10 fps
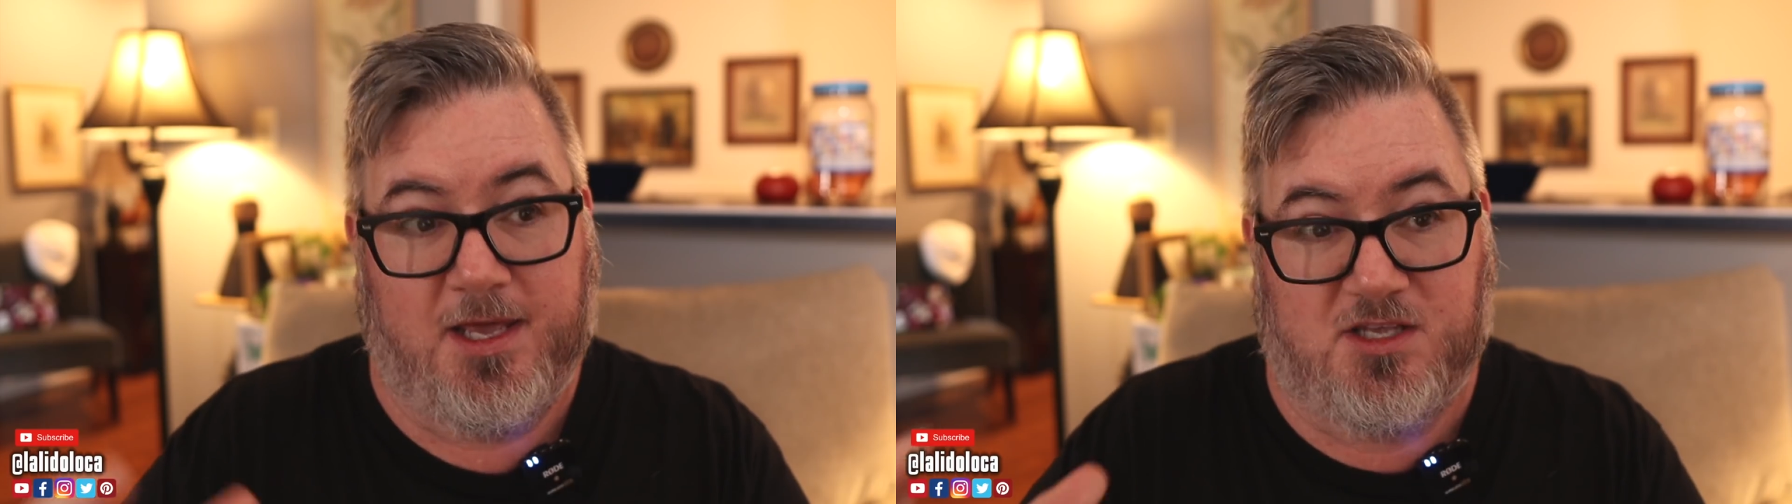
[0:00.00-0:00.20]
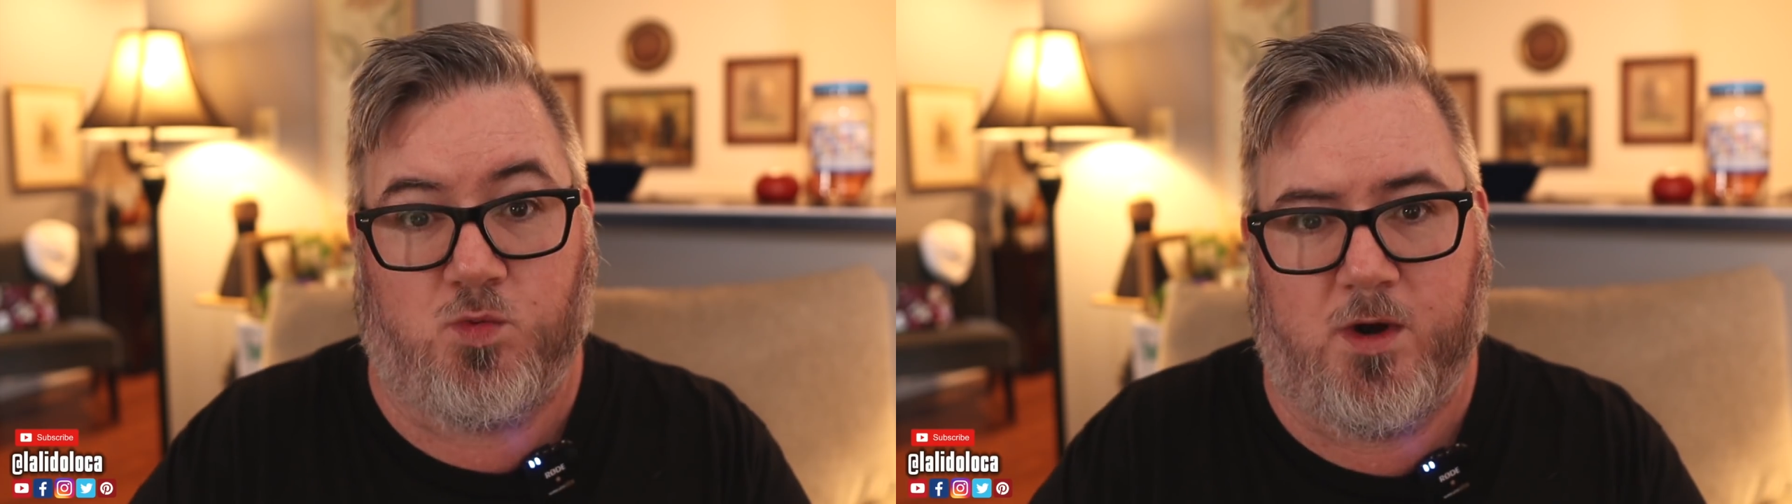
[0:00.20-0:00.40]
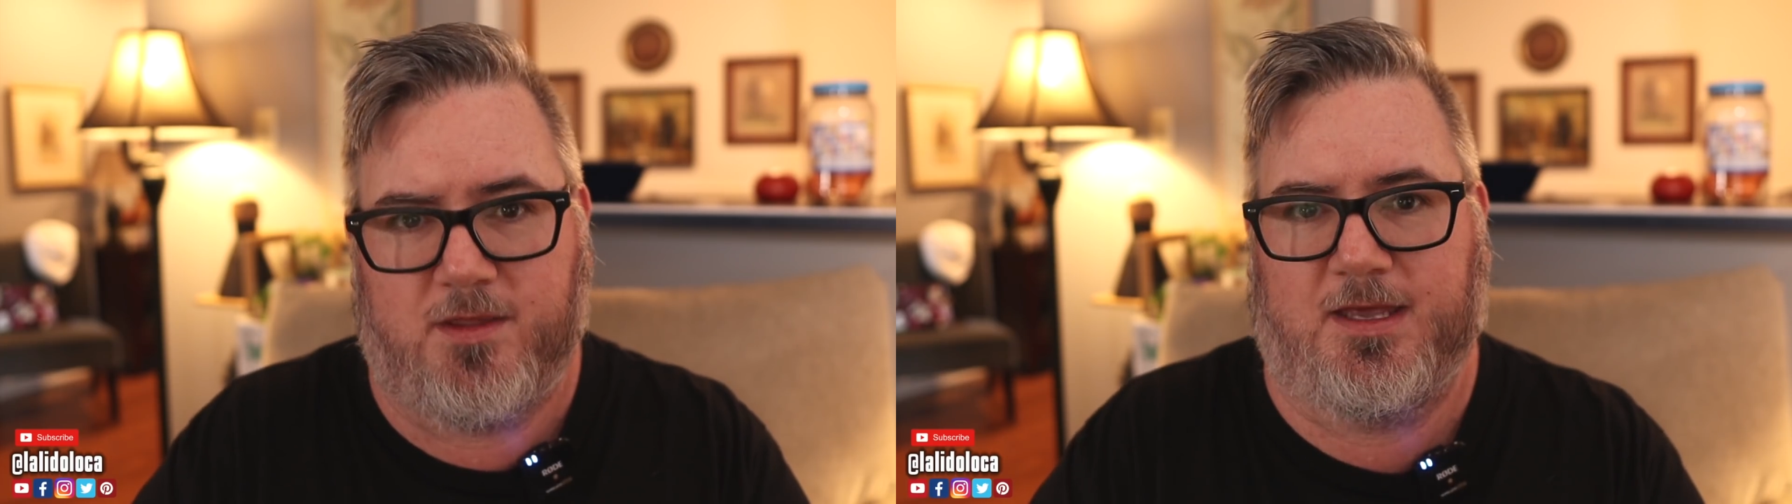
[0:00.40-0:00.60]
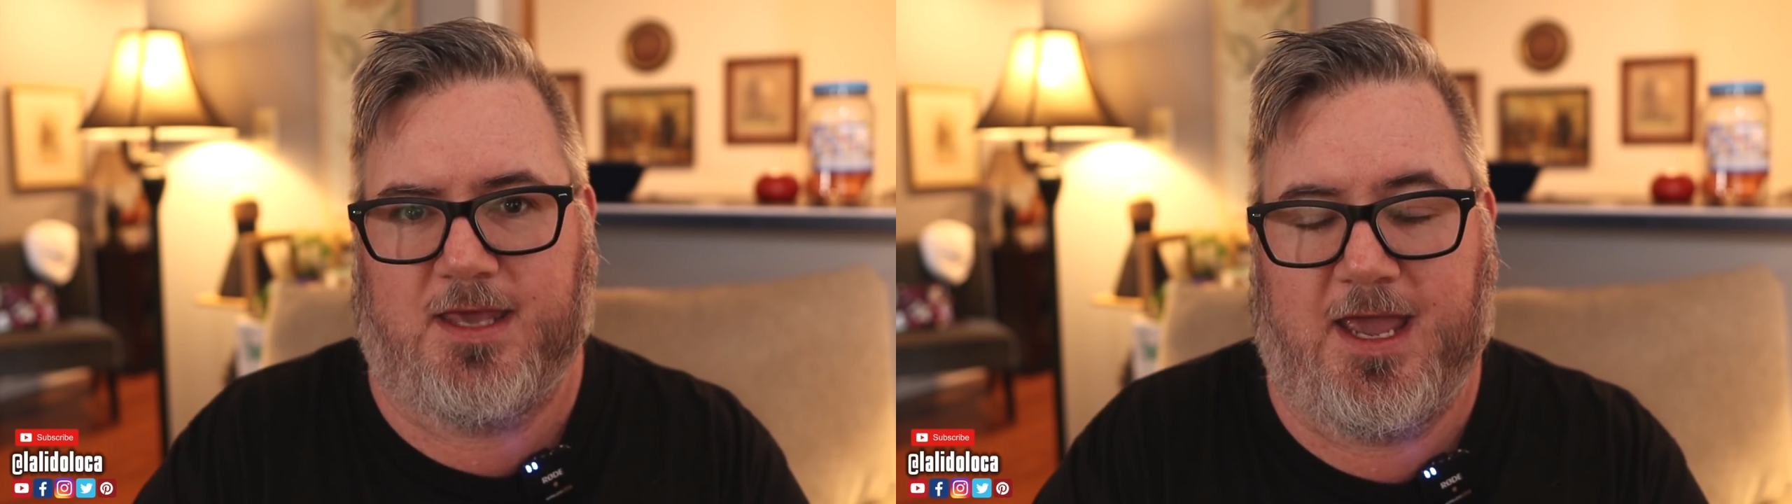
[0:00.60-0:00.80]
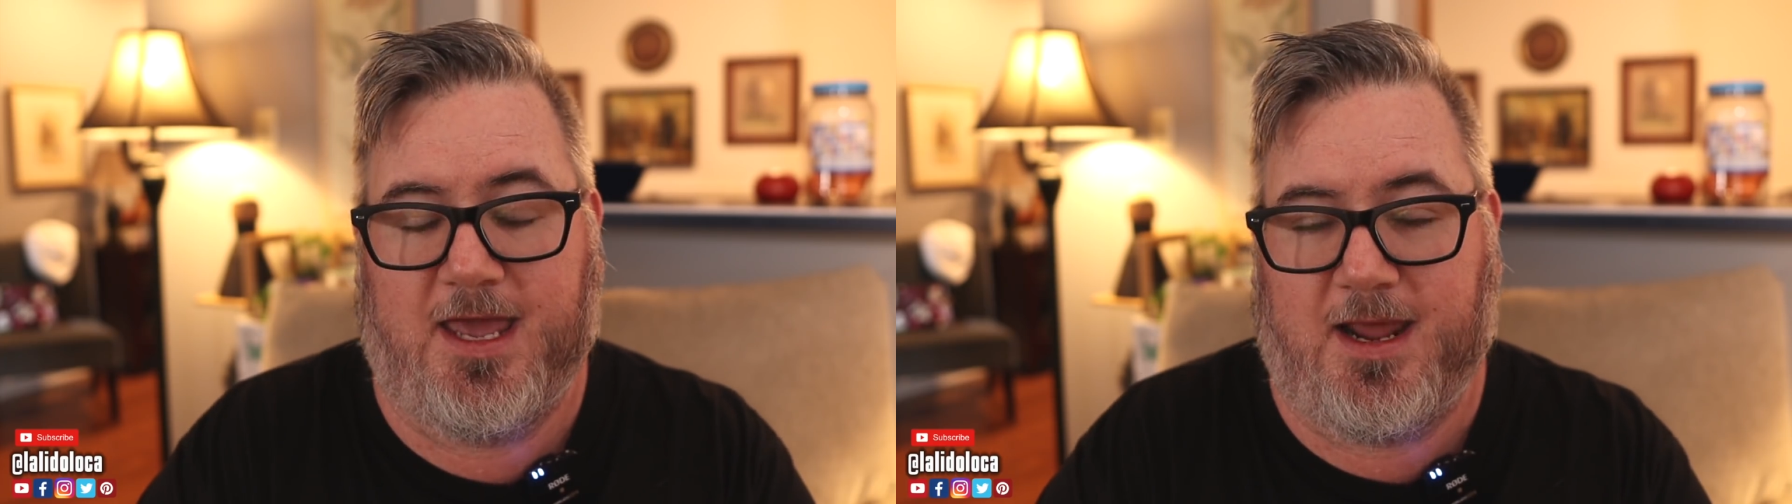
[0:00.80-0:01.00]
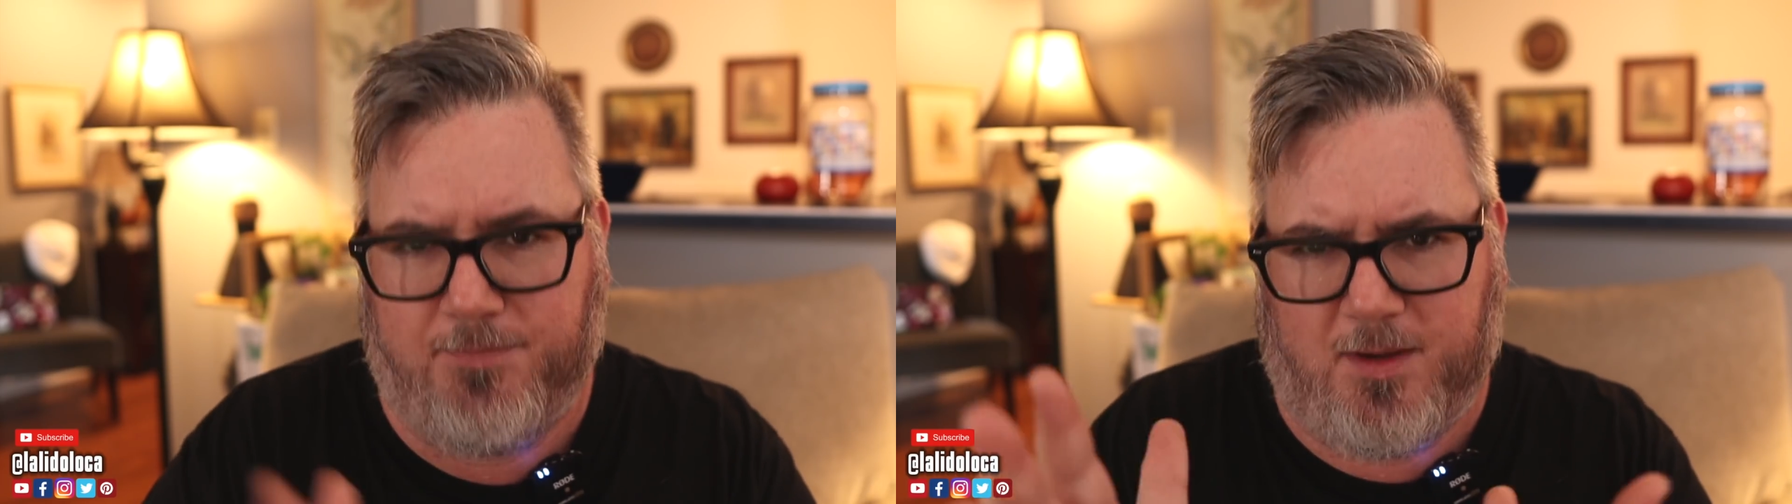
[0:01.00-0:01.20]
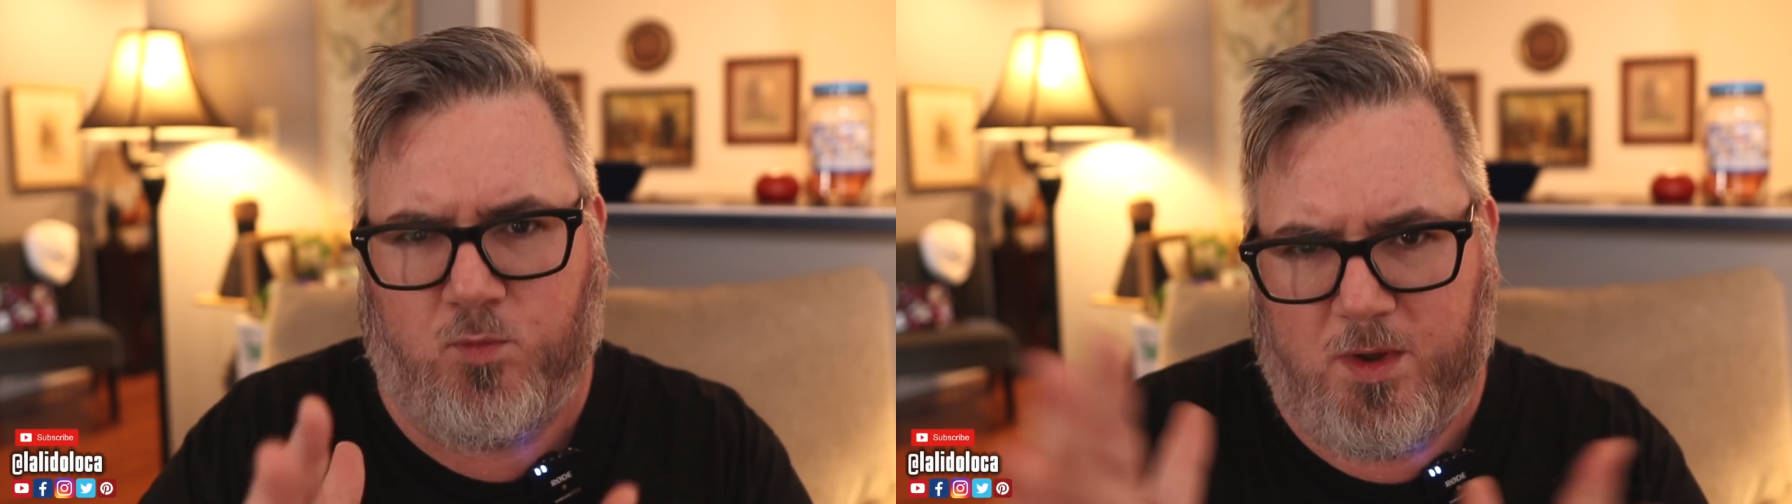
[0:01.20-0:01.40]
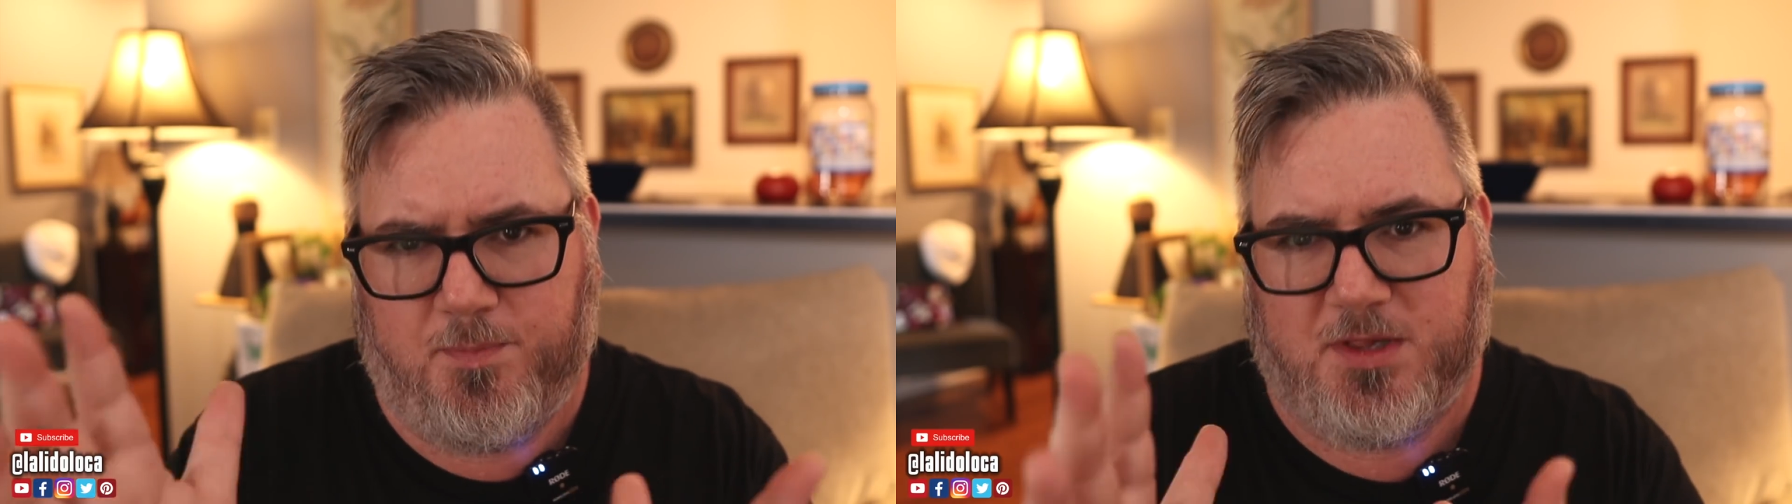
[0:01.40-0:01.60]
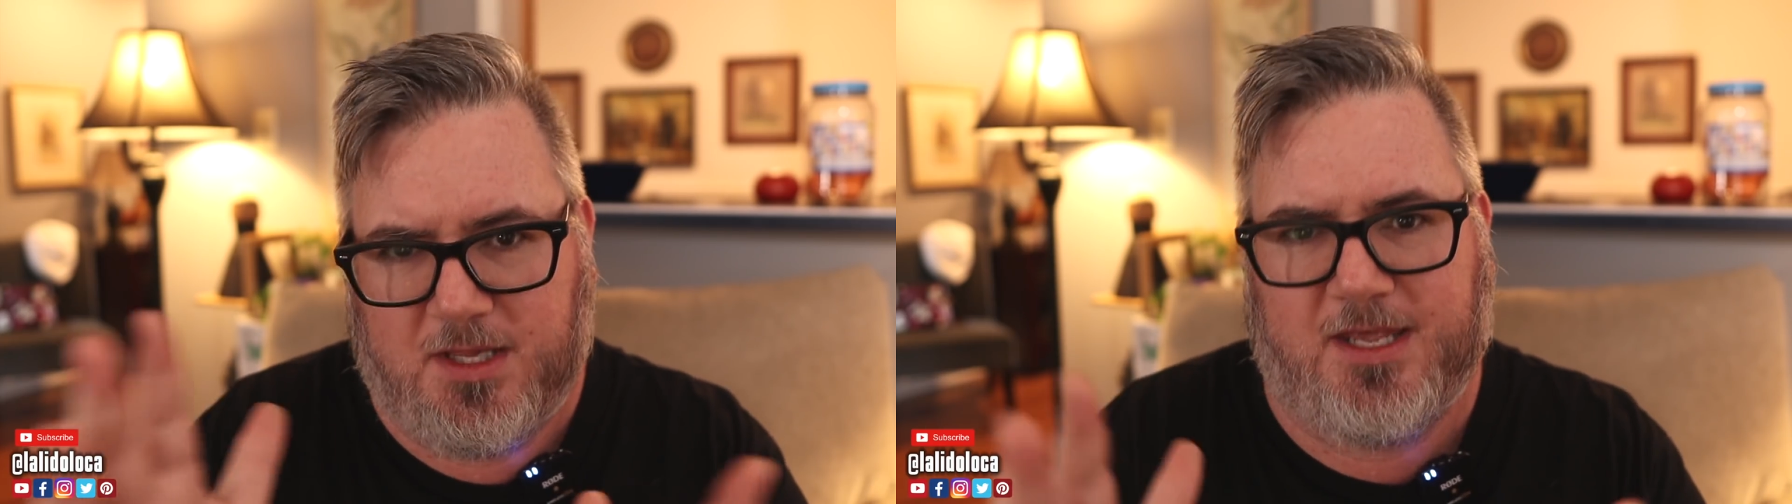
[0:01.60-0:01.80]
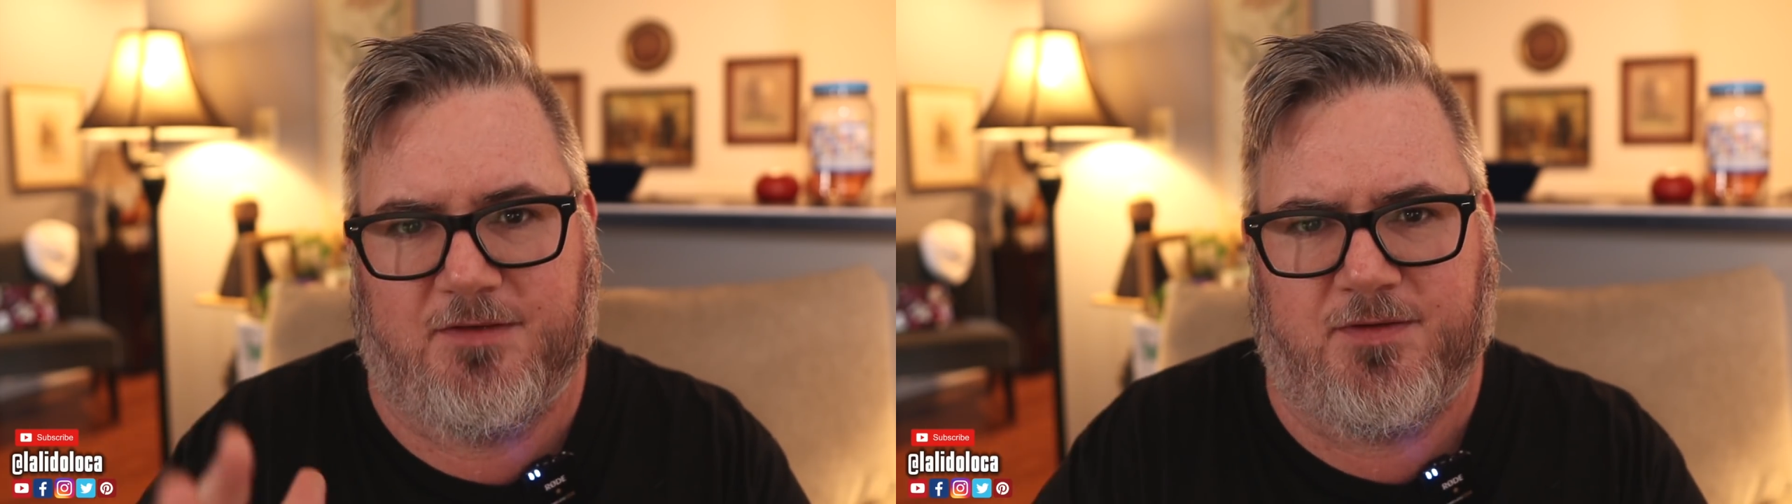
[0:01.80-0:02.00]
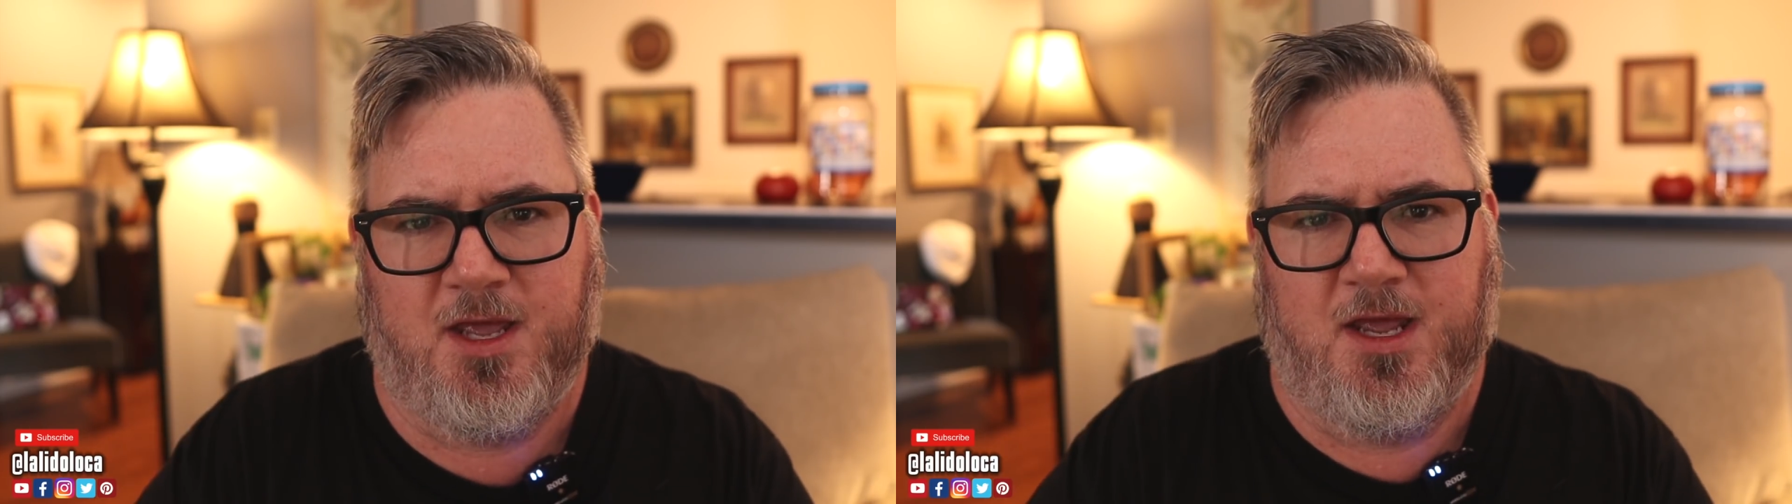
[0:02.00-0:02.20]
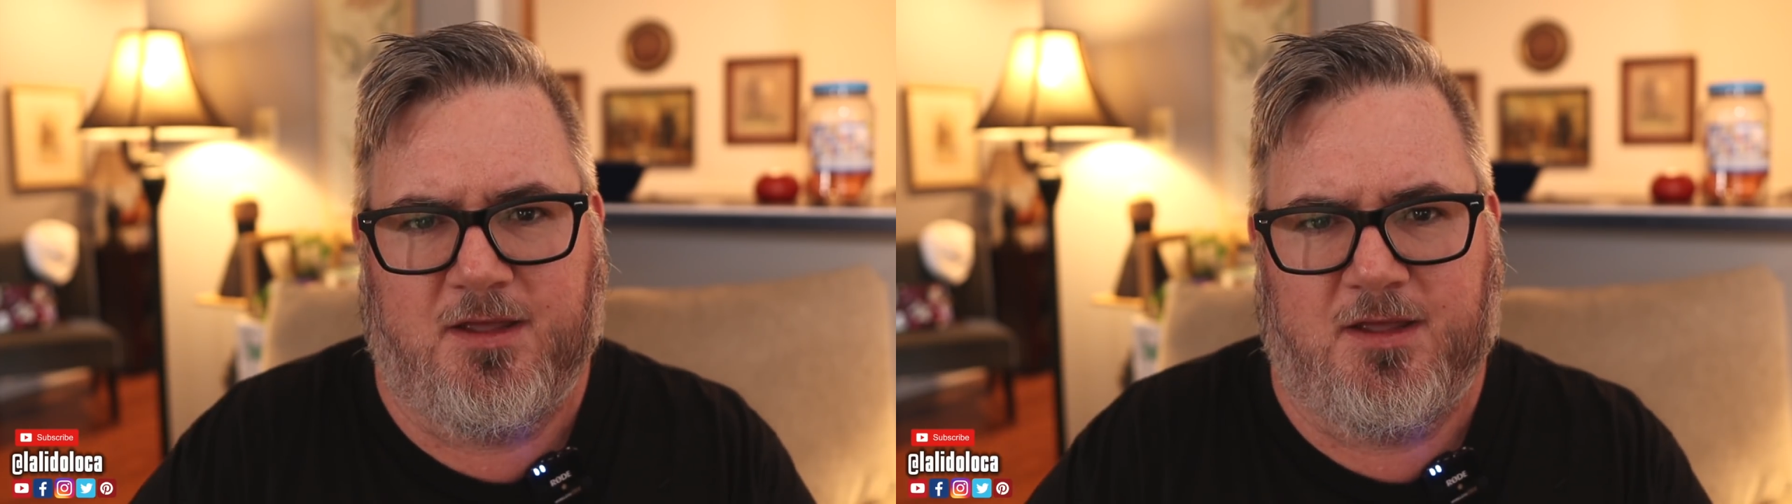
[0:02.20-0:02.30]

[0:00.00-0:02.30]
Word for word: is where they can. I, uh, we believe